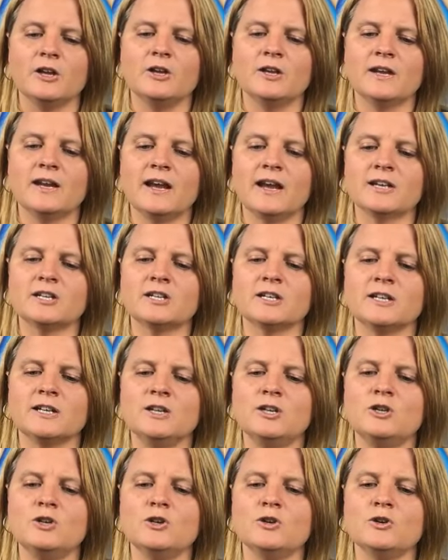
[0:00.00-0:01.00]
you can
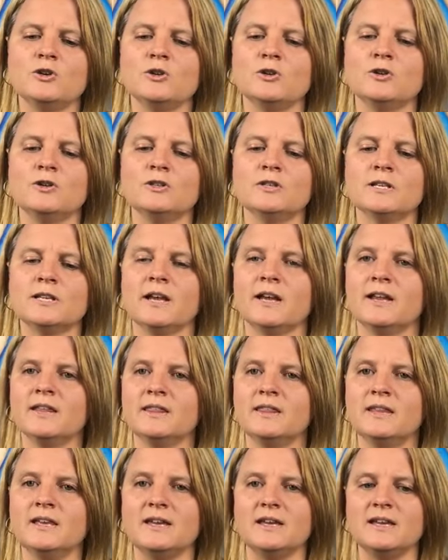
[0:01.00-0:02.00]
actually use
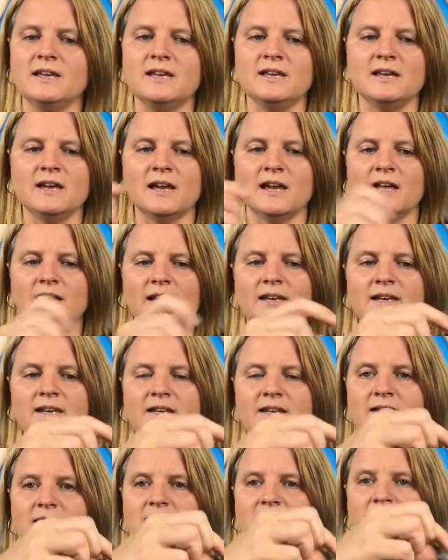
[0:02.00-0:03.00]
the
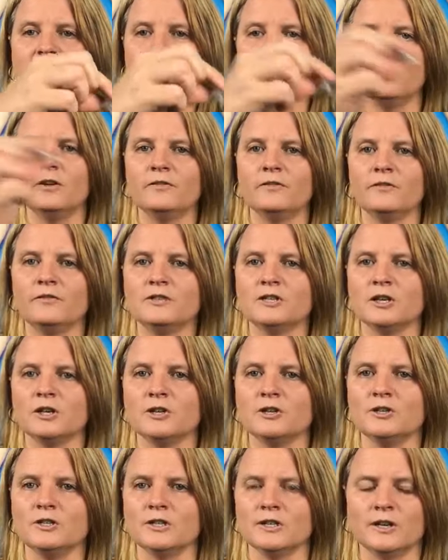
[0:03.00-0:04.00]
lid itself to
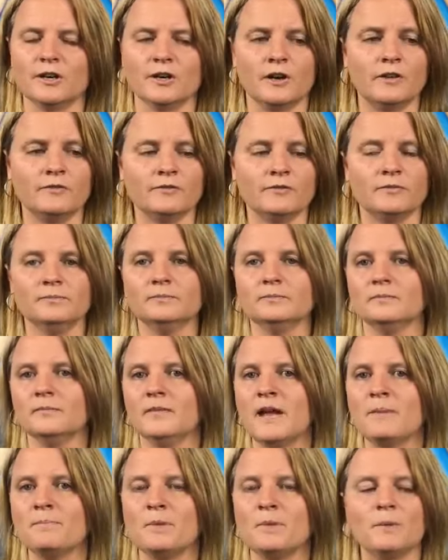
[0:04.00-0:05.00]
loosen it off
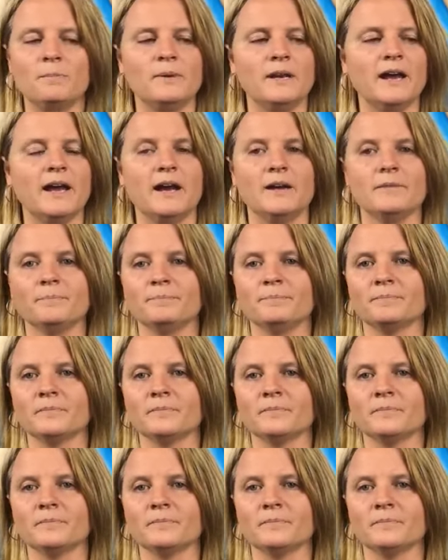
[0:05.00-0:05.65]
and pop it out.